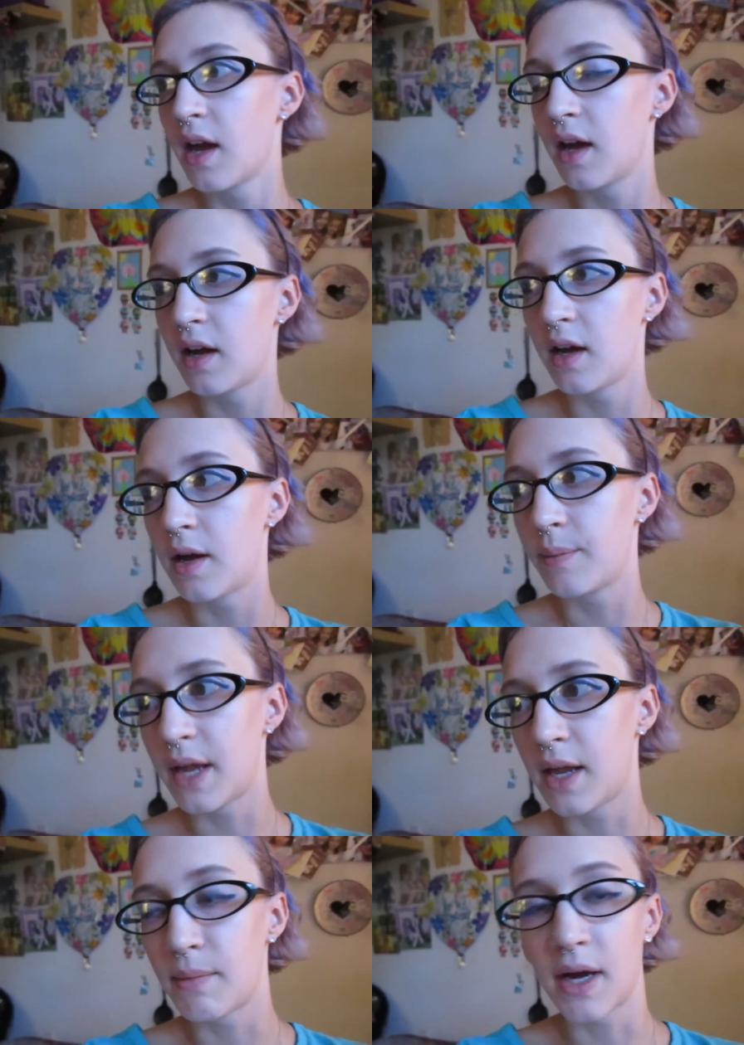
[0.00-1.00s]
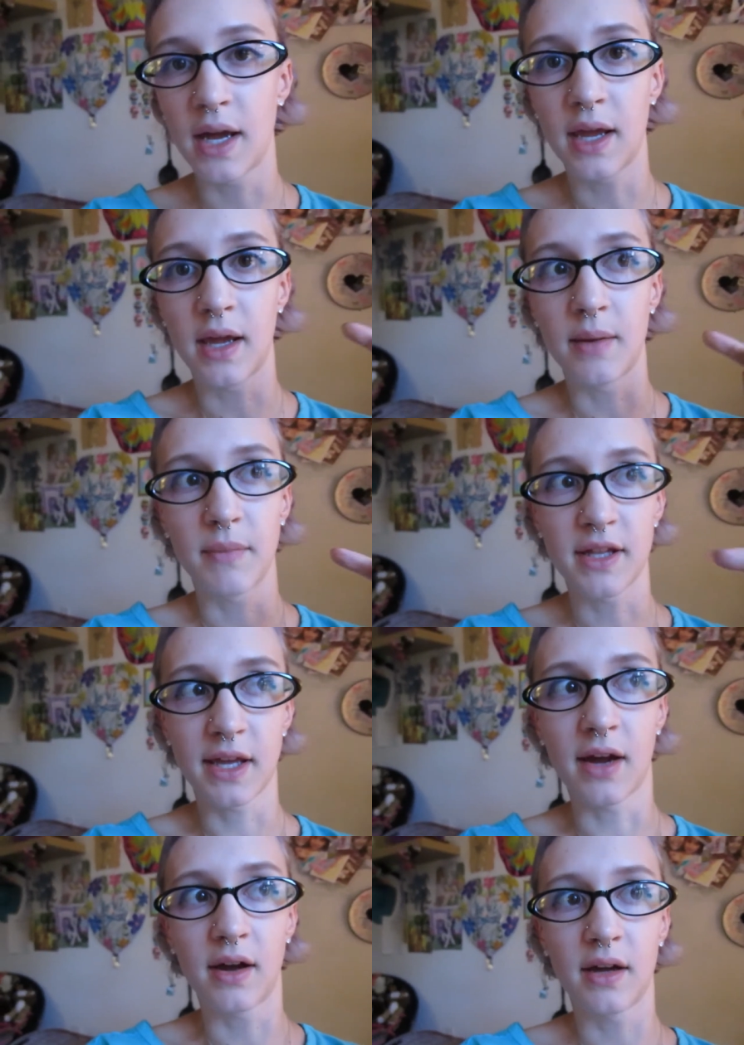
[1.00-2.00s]
Um, and my
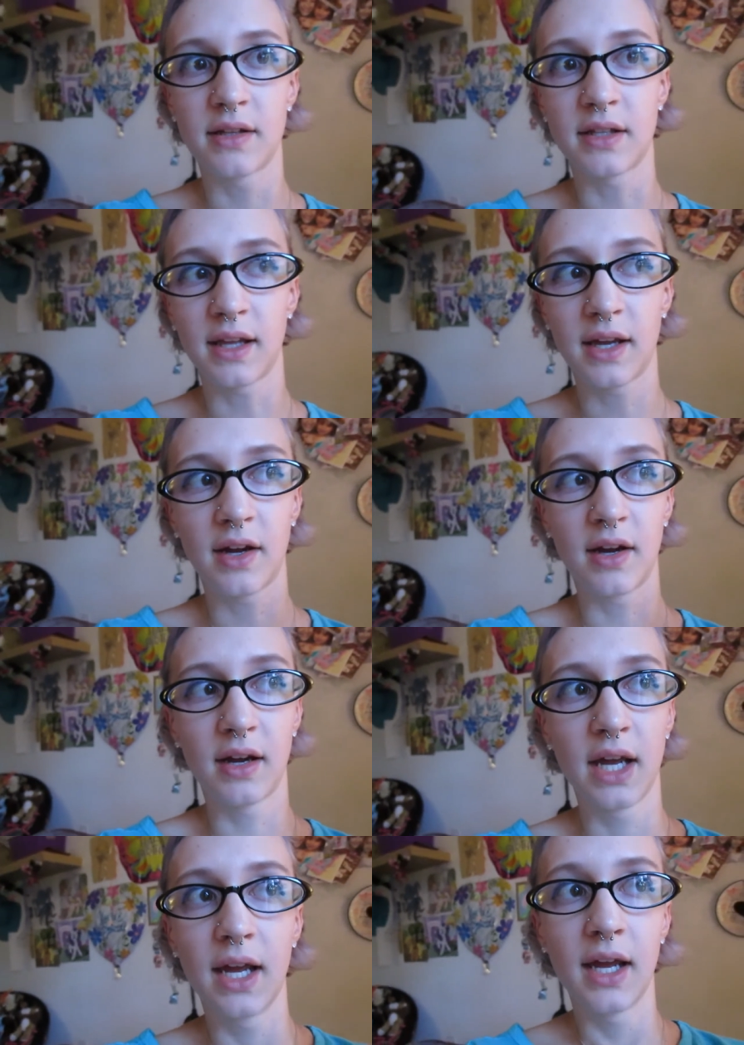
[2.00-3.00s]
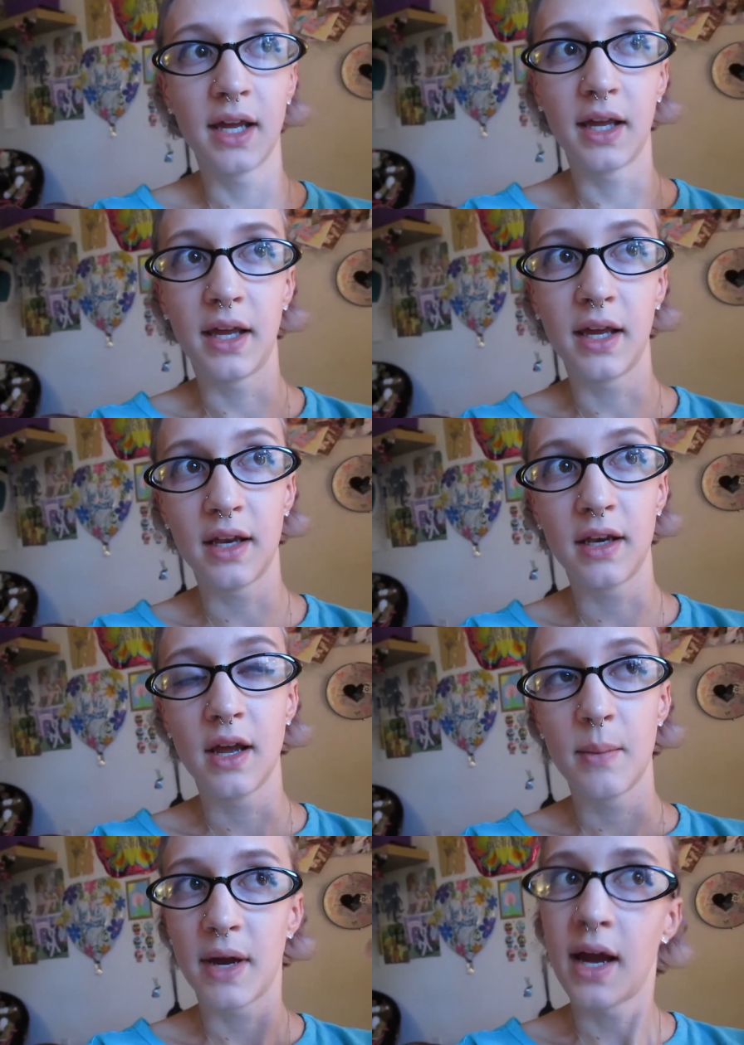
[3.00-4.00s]
mascara isn't here, and
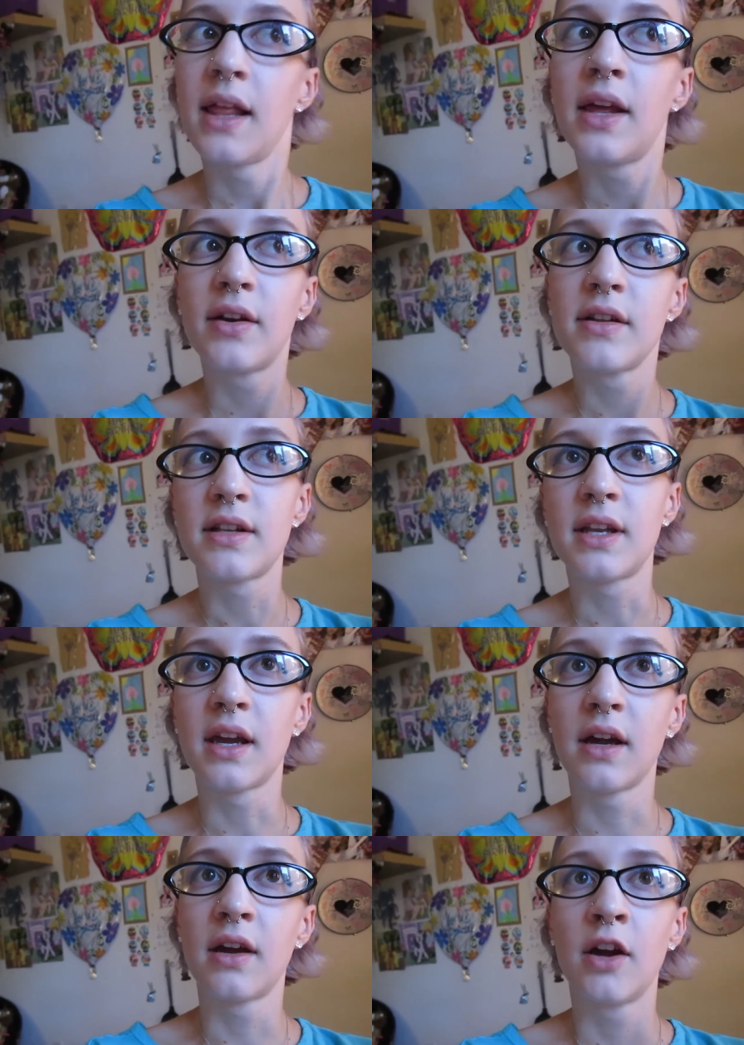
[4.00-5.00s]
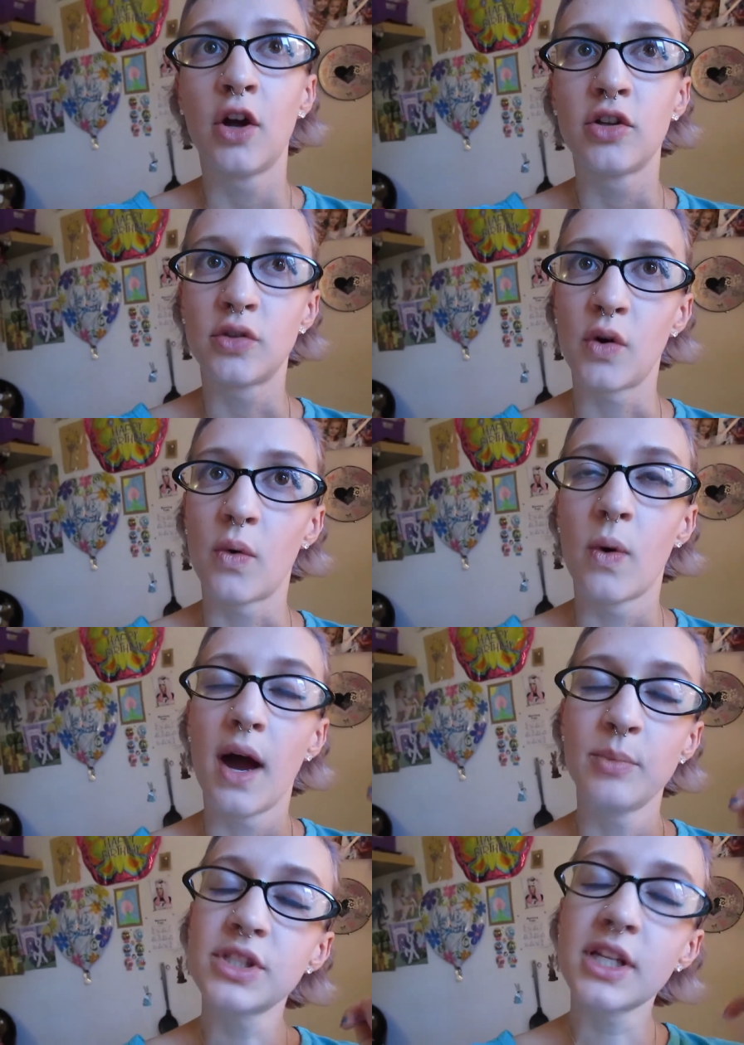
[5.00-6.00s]
my eyeliner is in here so
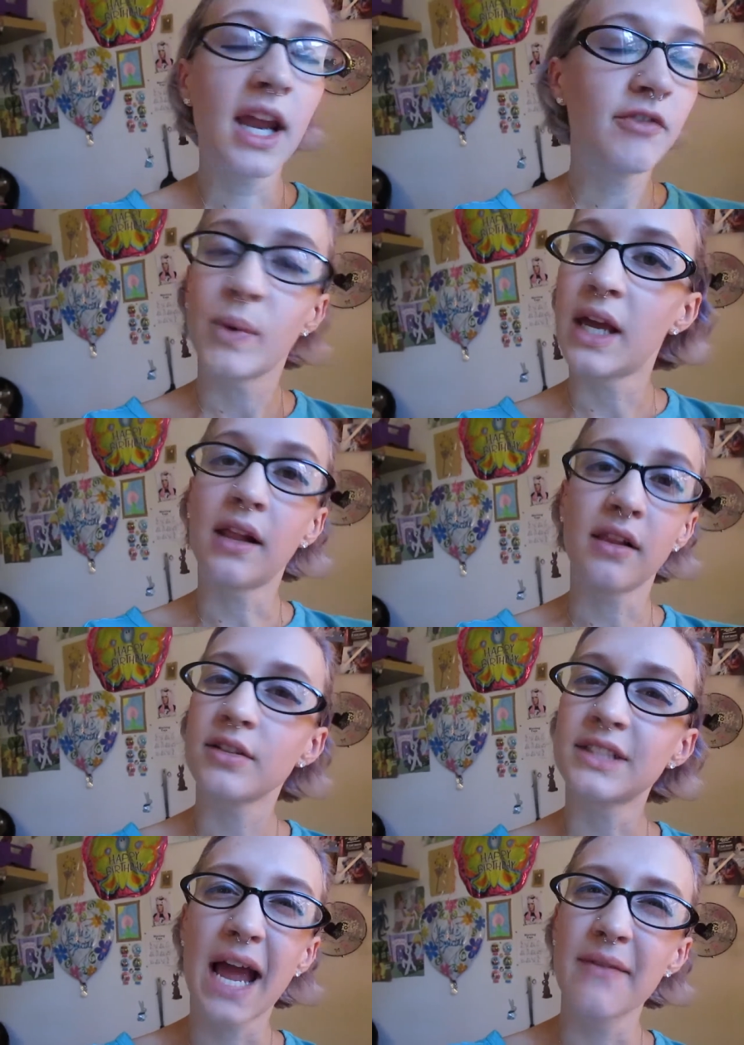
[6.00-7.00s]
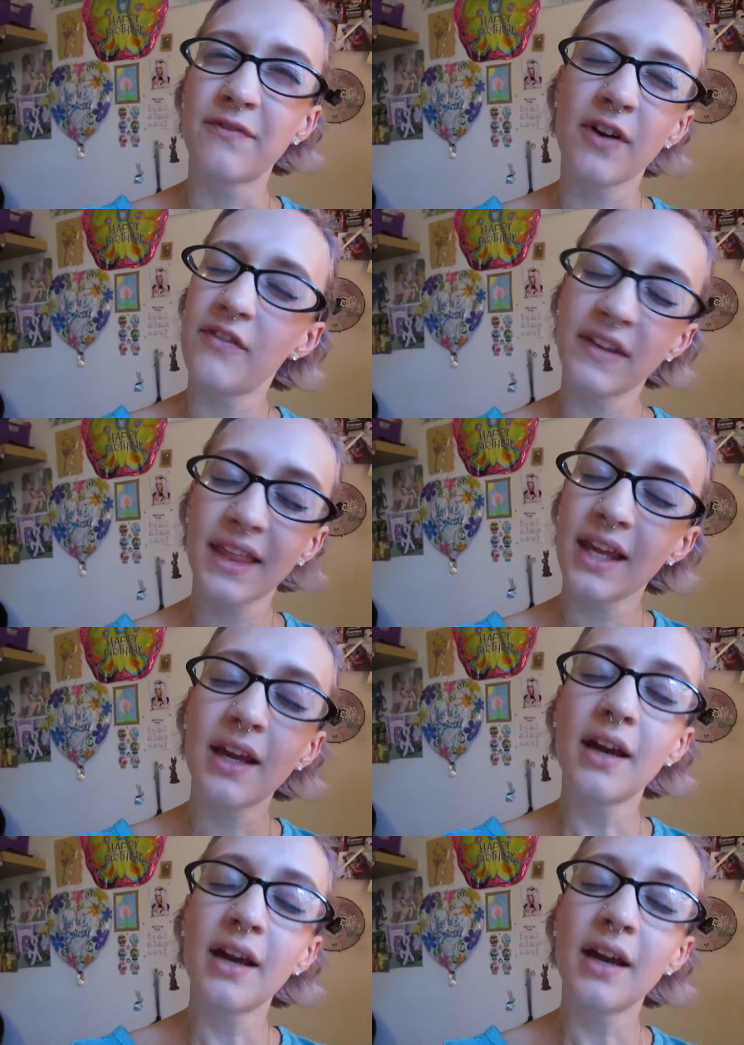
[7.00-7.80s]
I'm just gonna have to wait a long time for everything